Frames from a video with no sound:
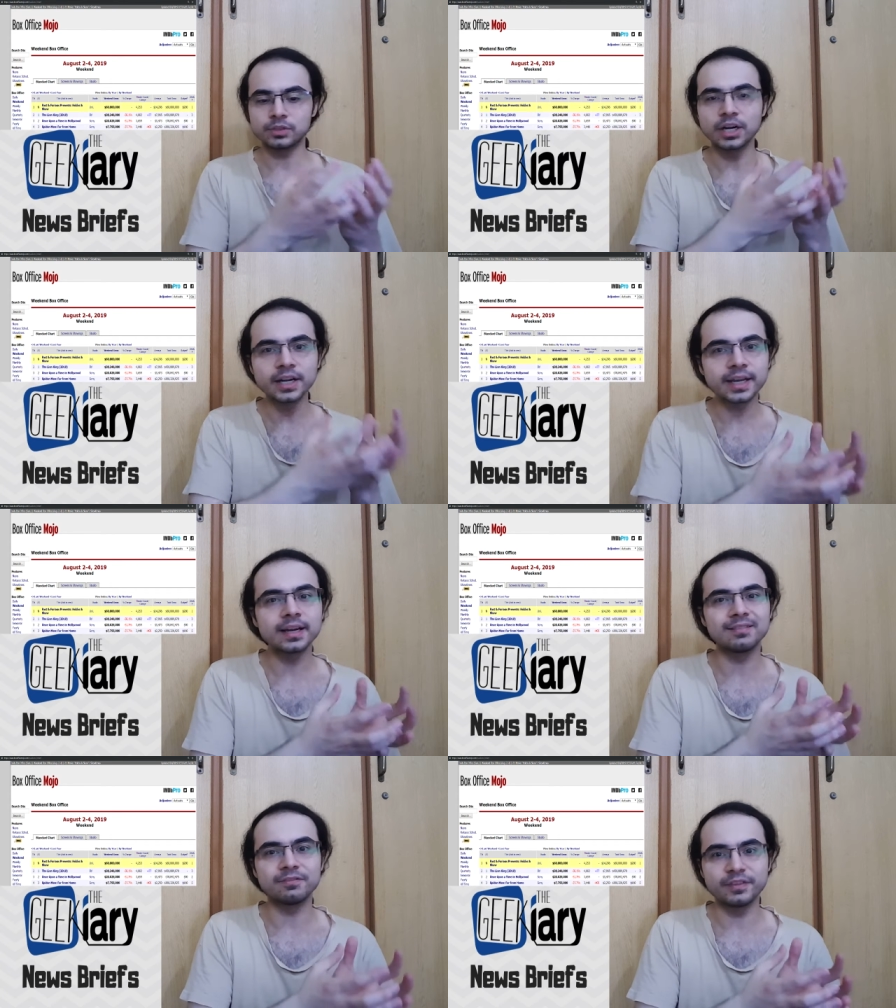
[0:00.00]

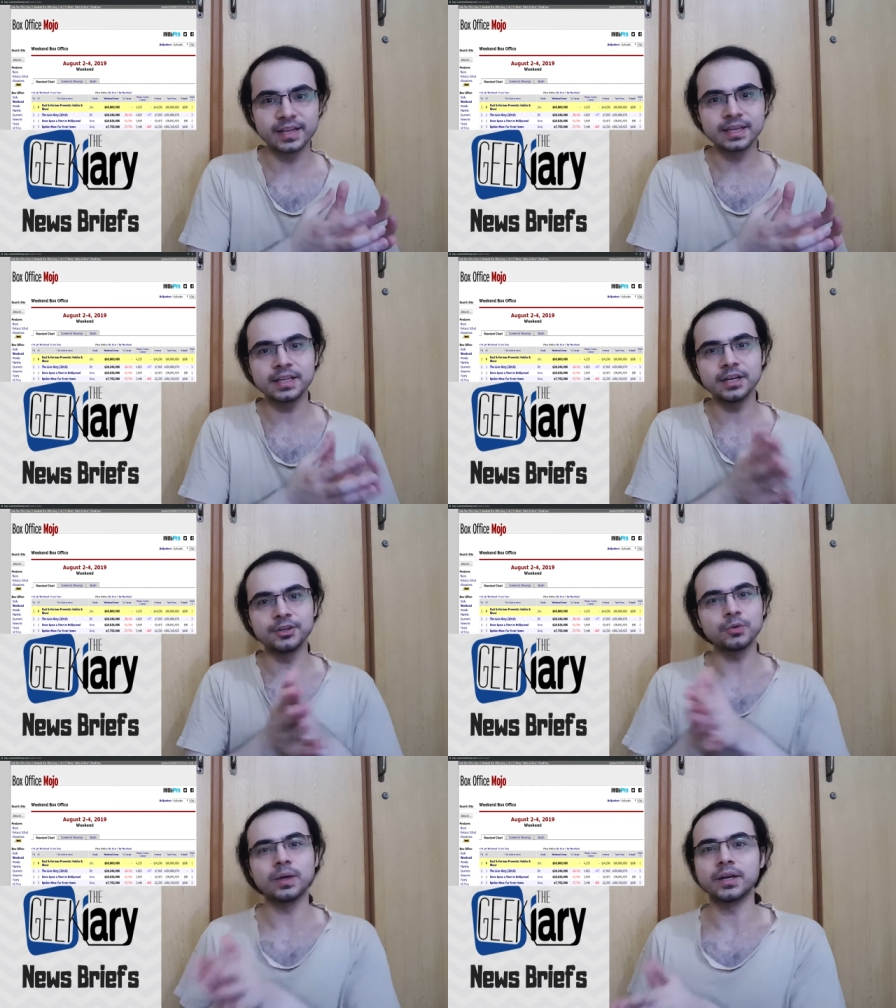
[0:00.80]
turning a villain
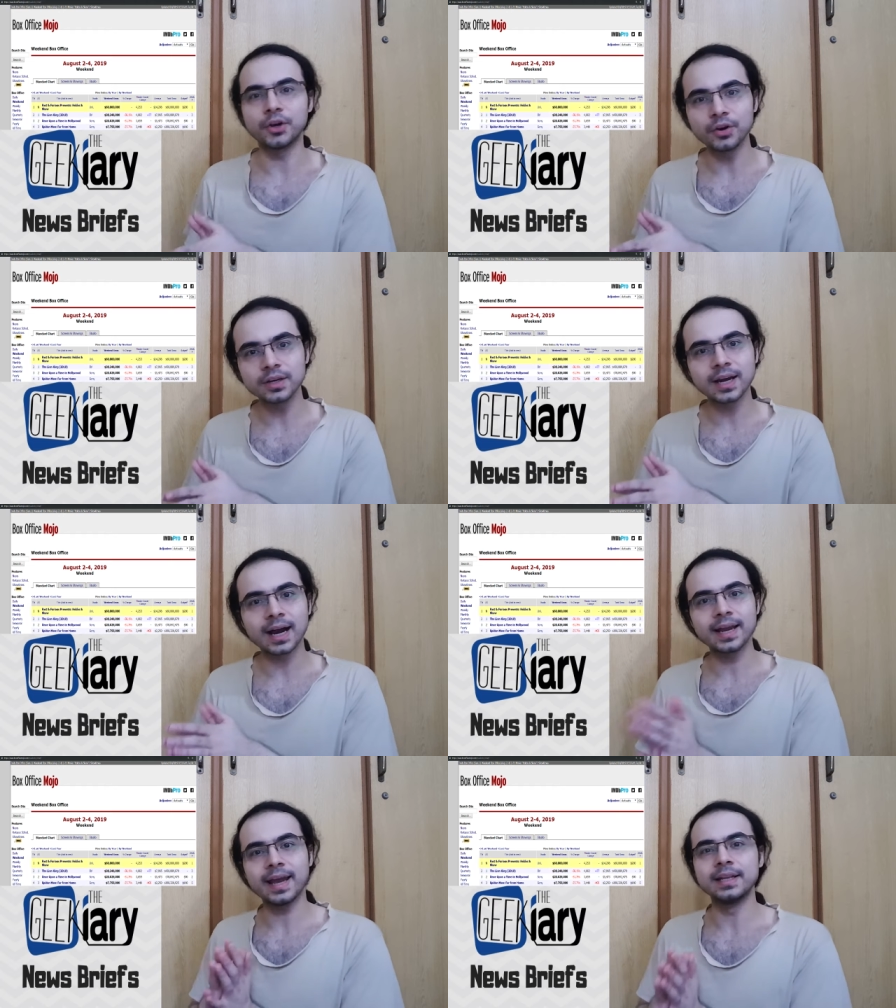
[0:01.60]
into a good
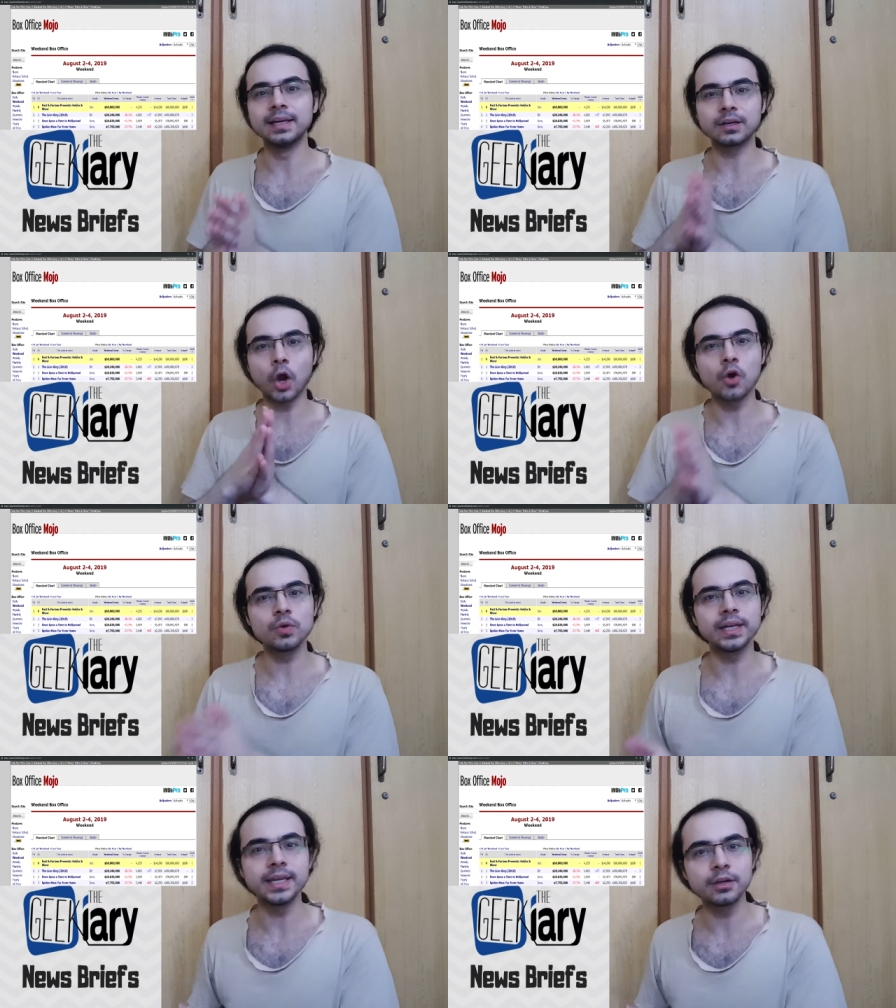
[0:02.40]
guy and a
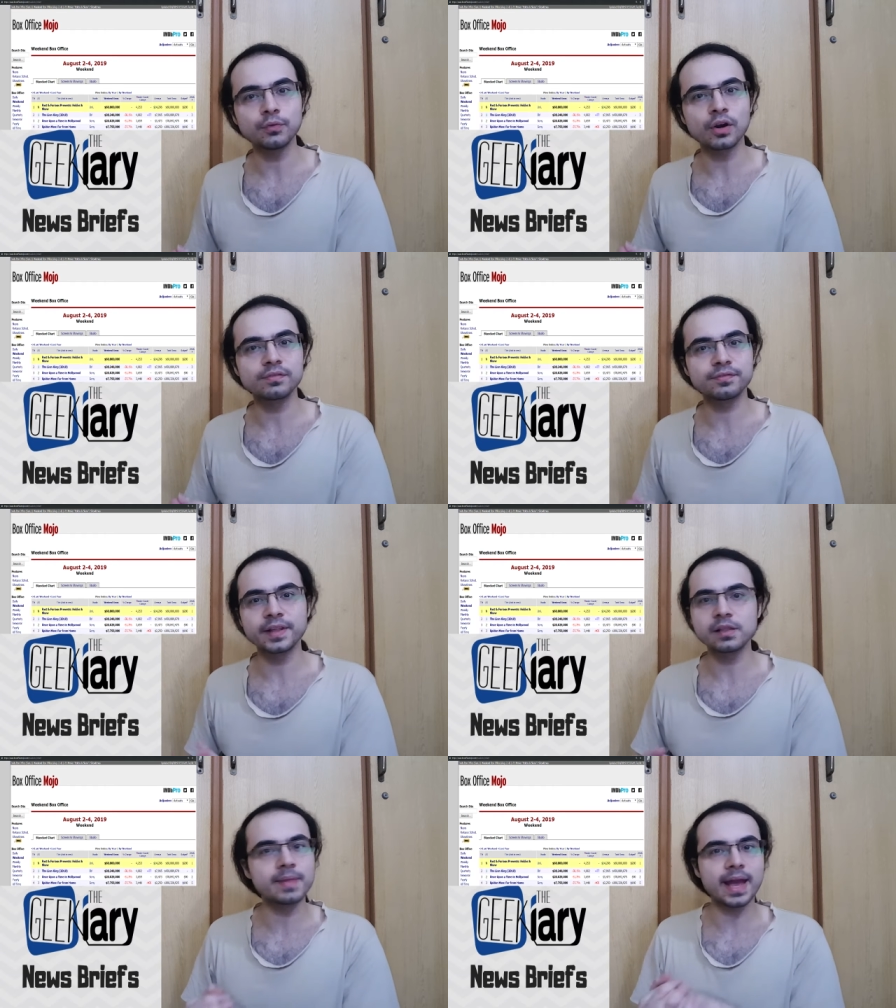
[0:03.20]
co-lead for a
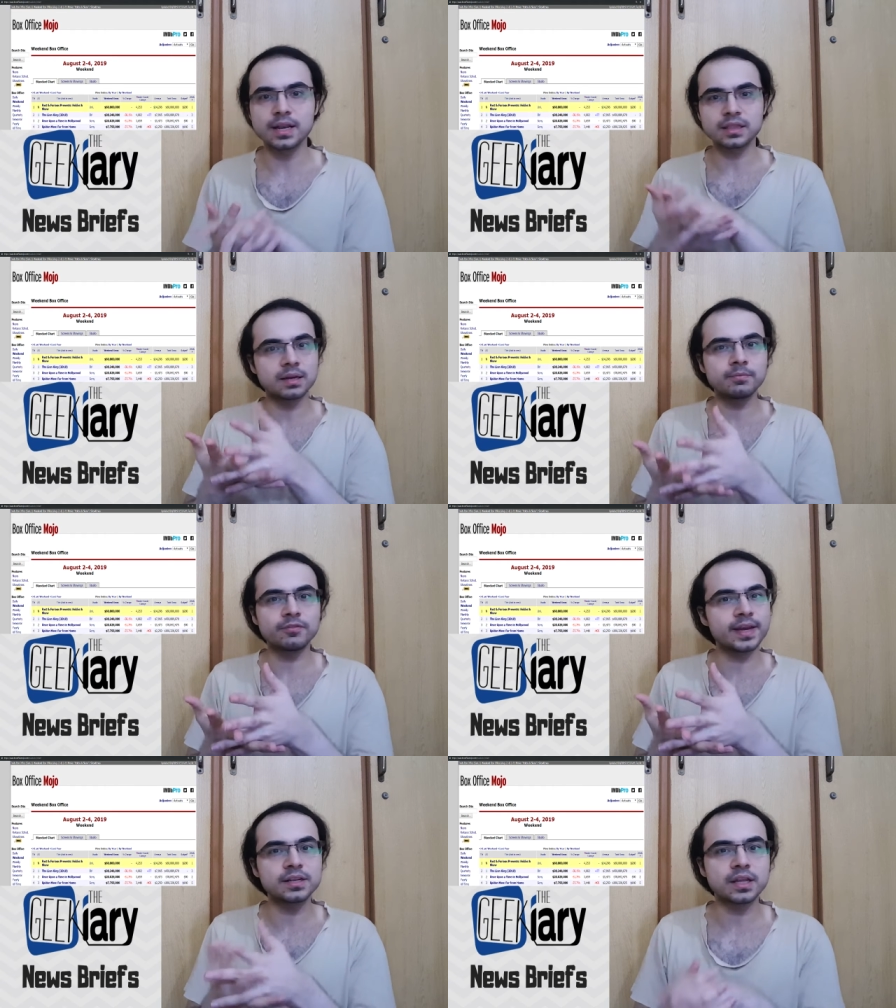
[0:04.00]
film and some
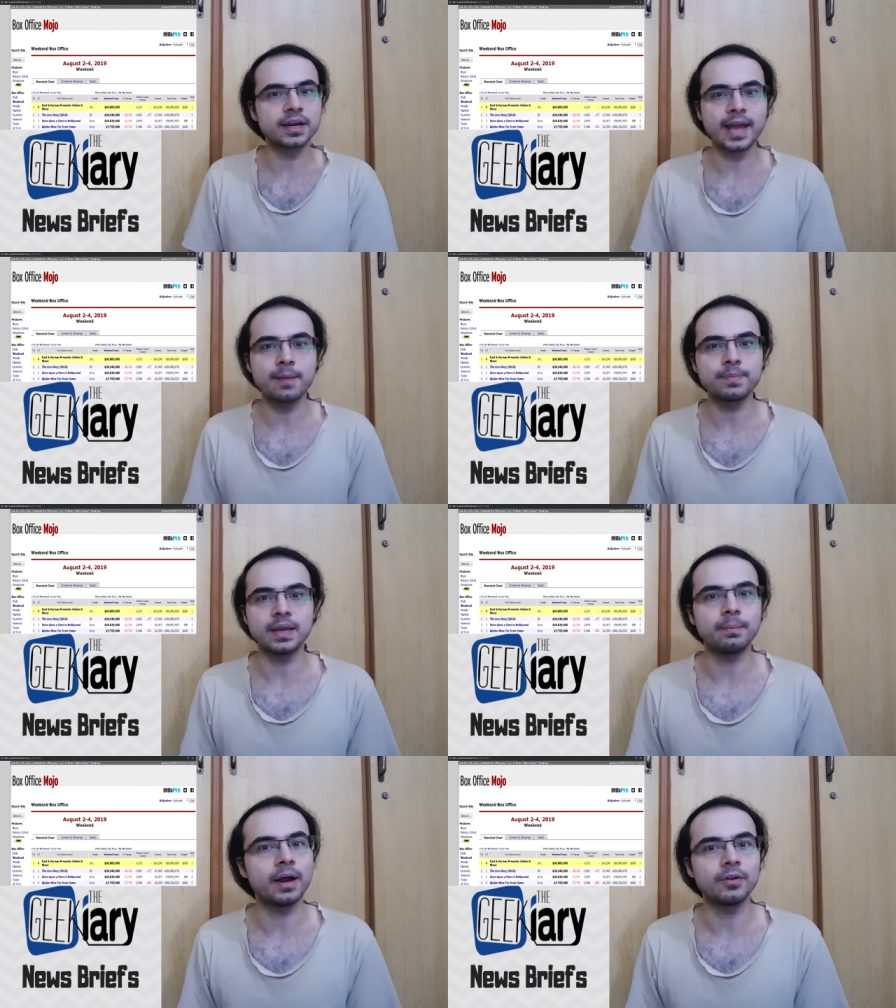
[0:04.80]
fans aren't
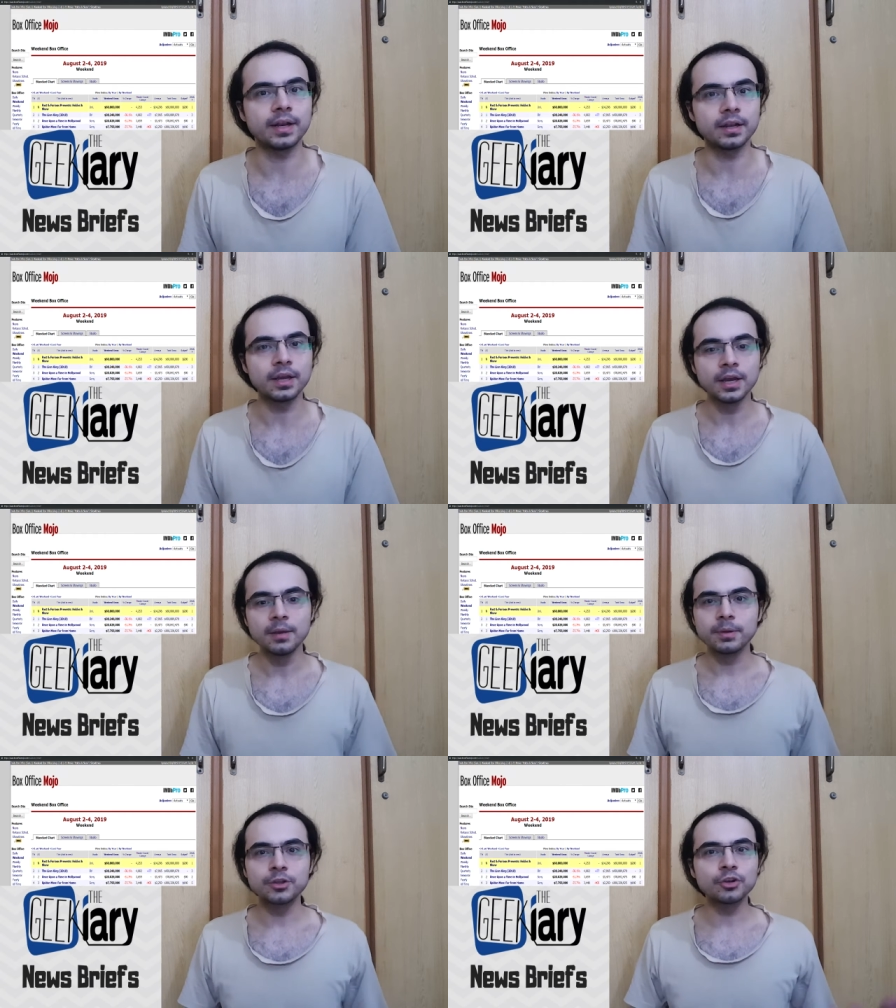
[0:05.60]
happy about it
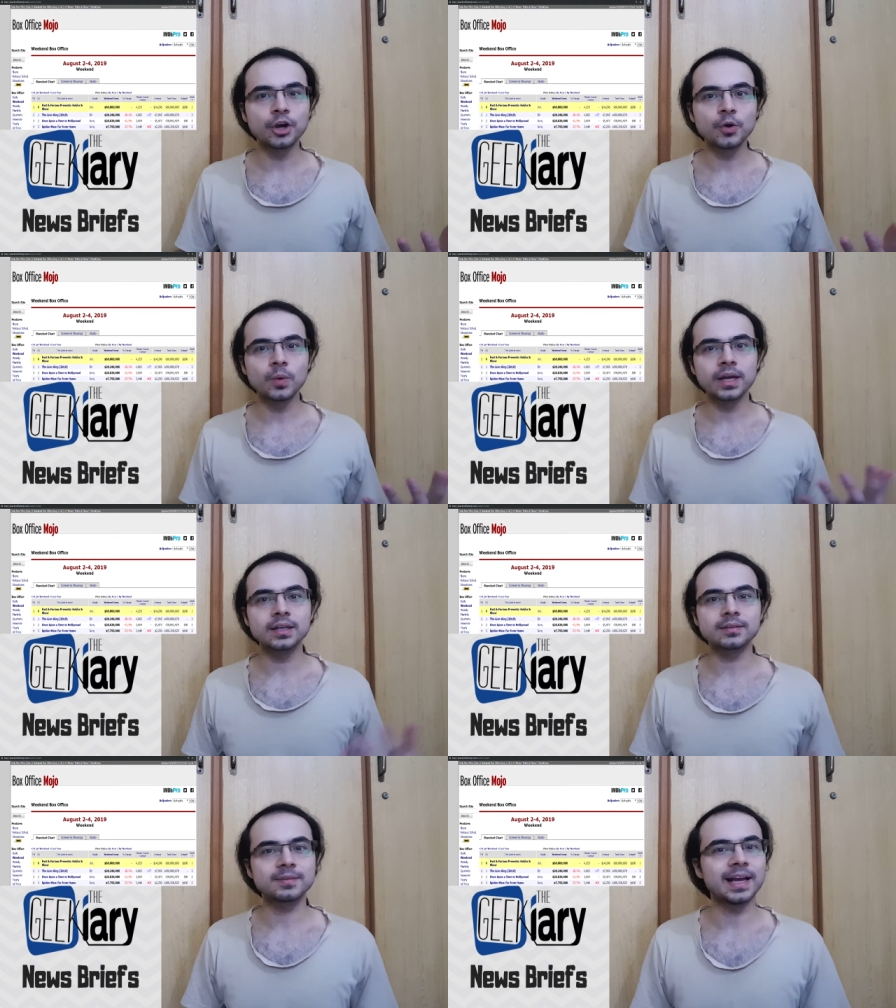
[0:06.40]
but you know
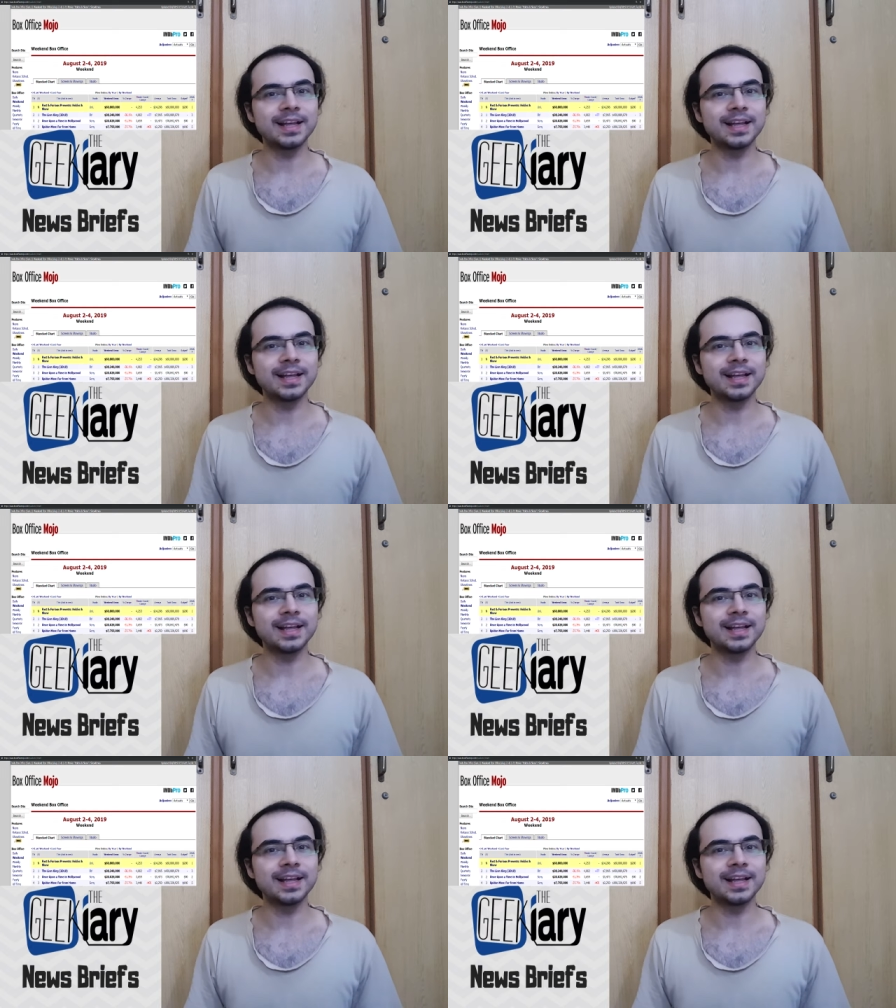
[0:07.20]
what